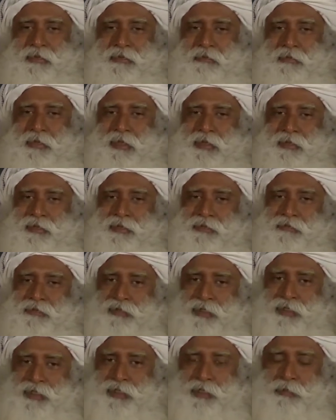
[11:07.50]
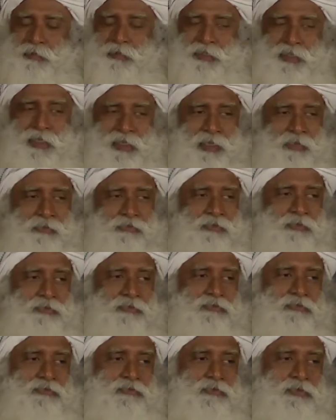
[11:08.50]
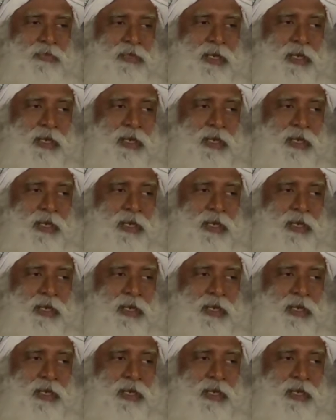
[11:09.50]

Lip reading: Because if 30% of your food